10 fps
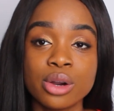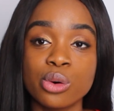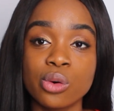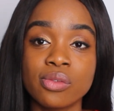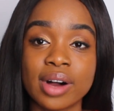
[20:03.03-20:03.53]

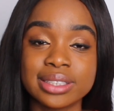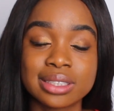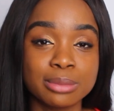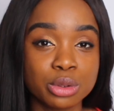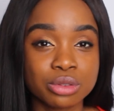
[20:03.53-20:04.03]
or find
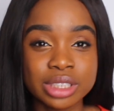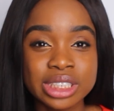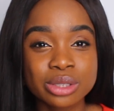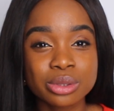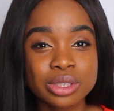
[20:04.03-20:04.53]
some more
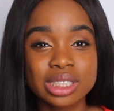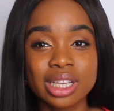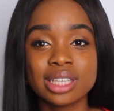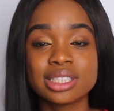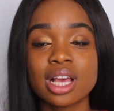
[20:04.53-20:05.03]

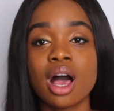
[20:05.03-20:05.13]
resources.